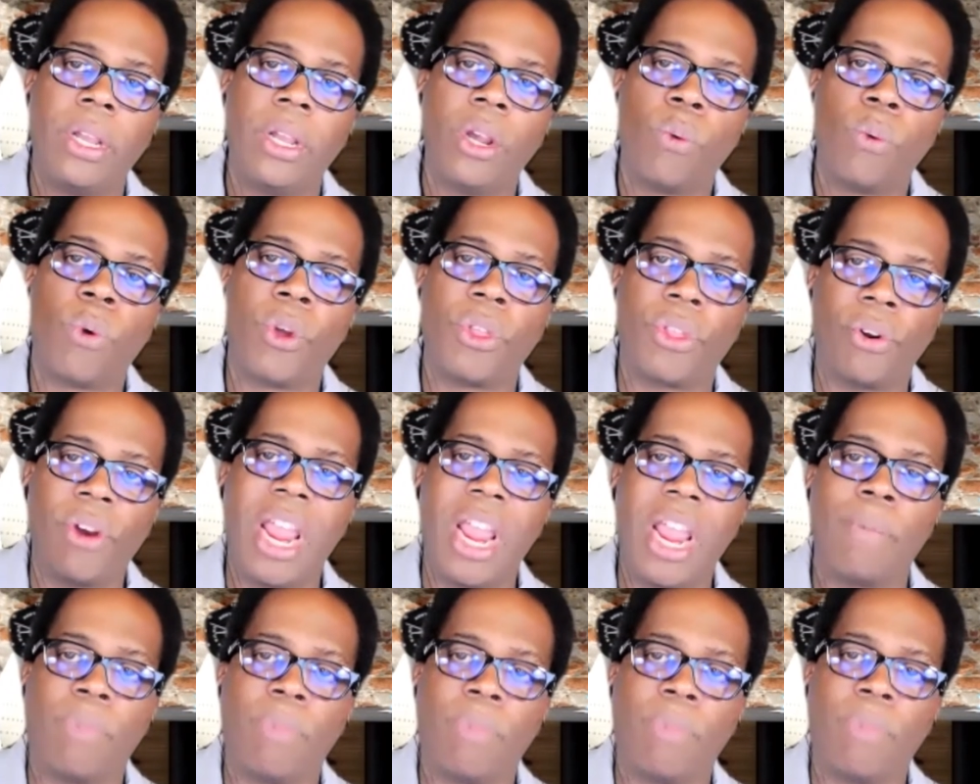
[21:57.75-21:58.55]
where they're
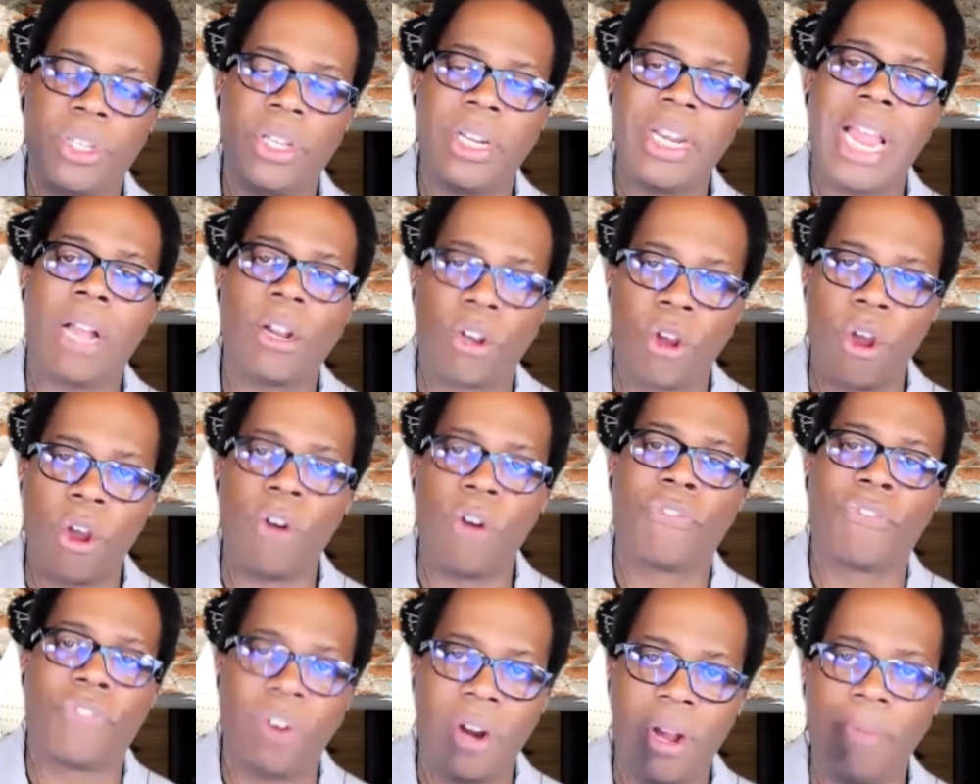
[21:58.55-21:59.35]
able to now go
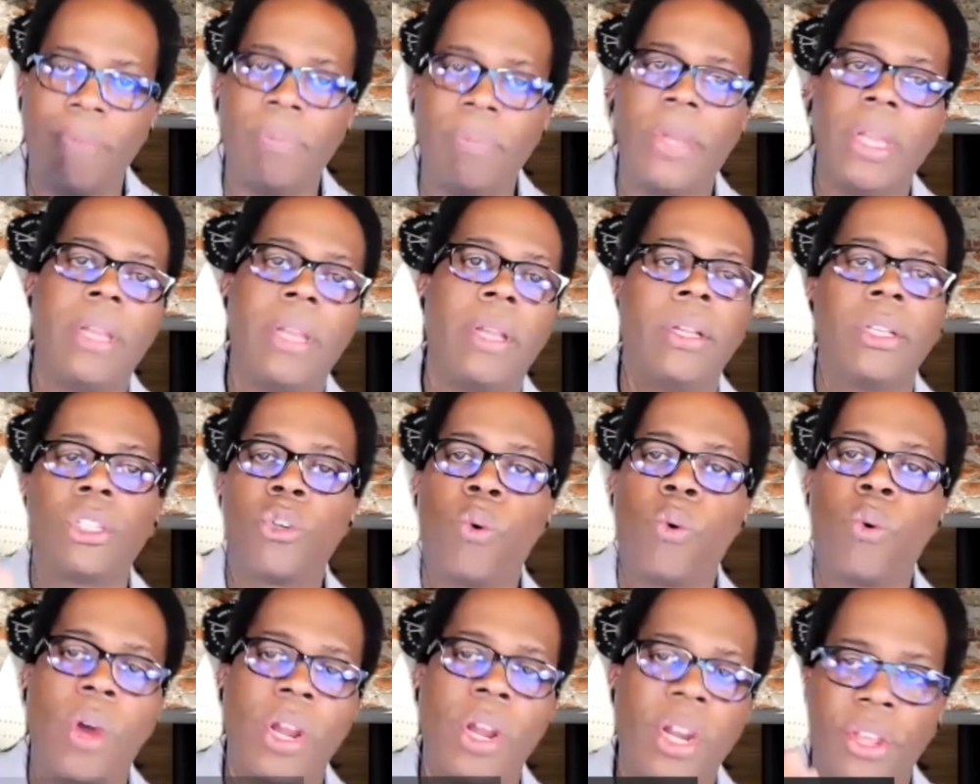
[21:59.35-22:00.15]
from
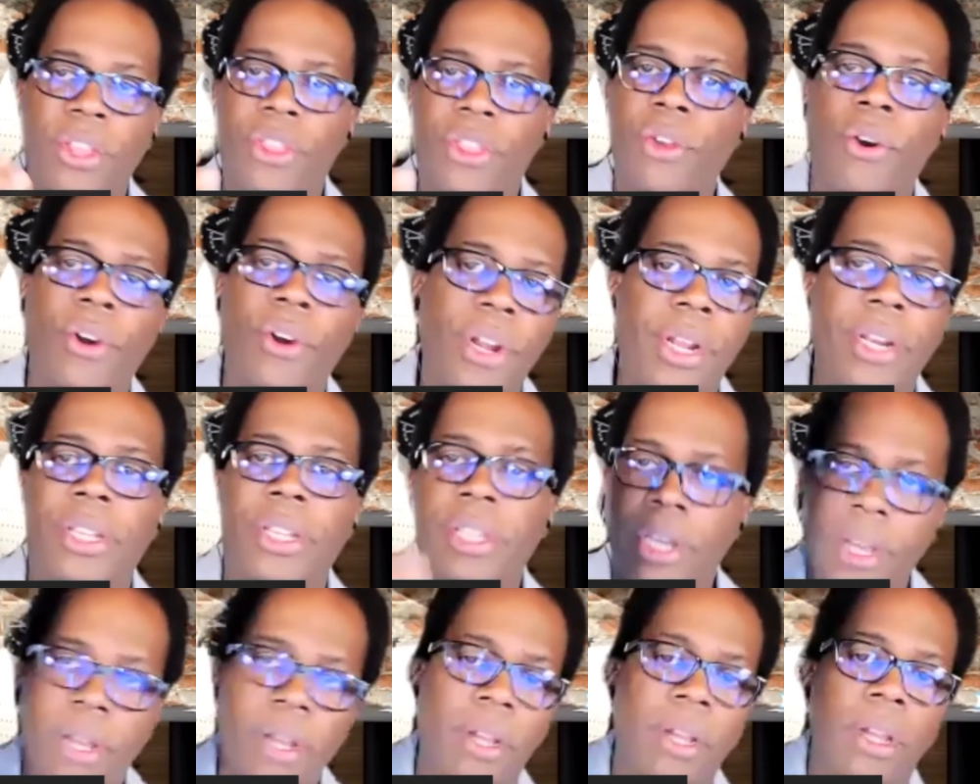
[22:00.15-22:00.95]
20, 30
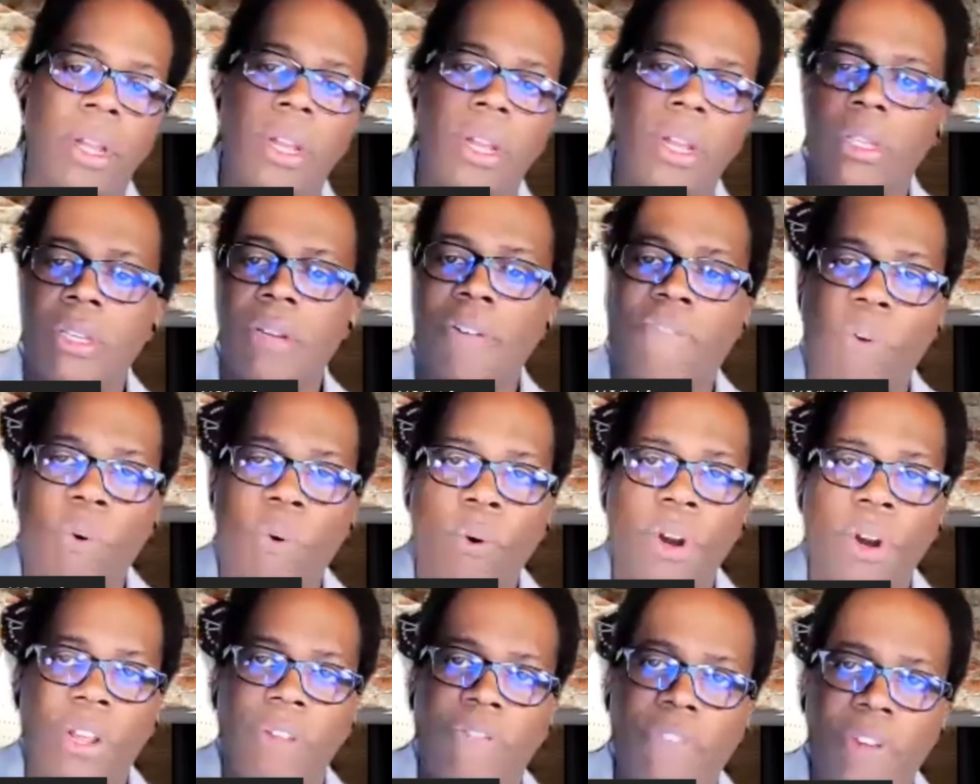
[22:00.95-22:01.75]
to
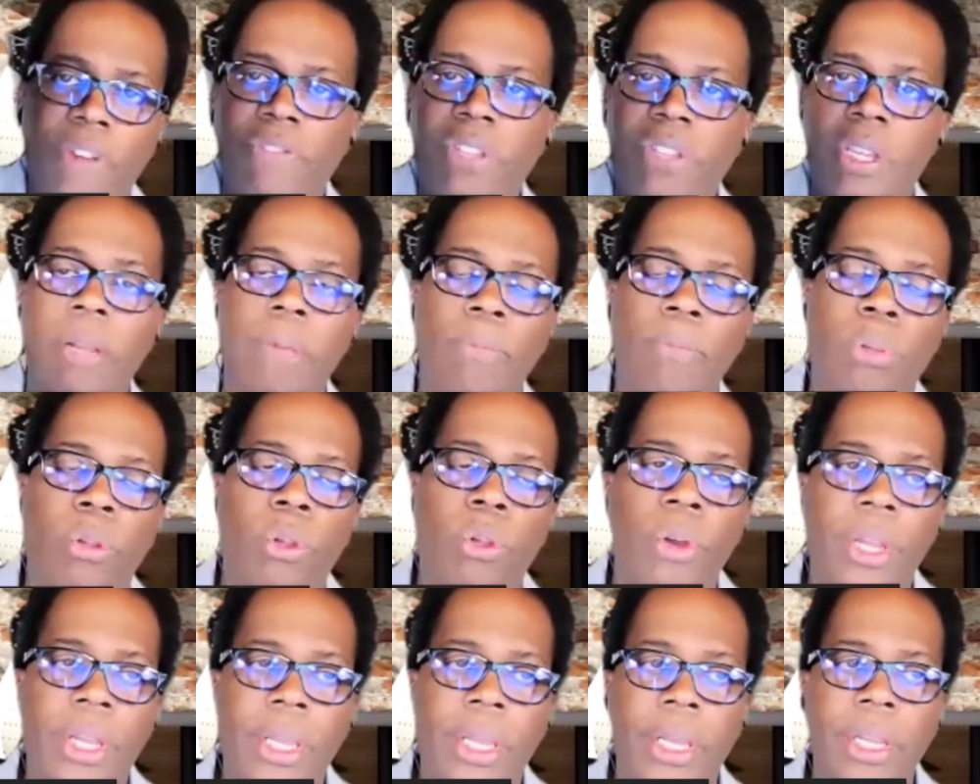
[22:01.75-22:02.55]
40, 50
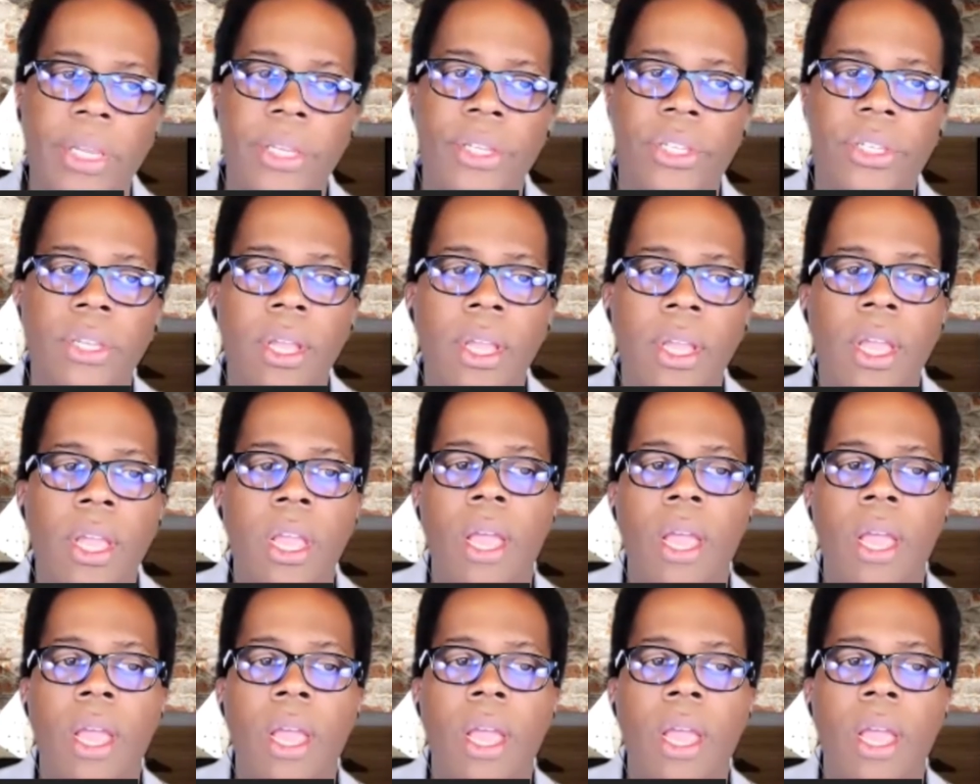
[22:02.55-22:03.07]
employees.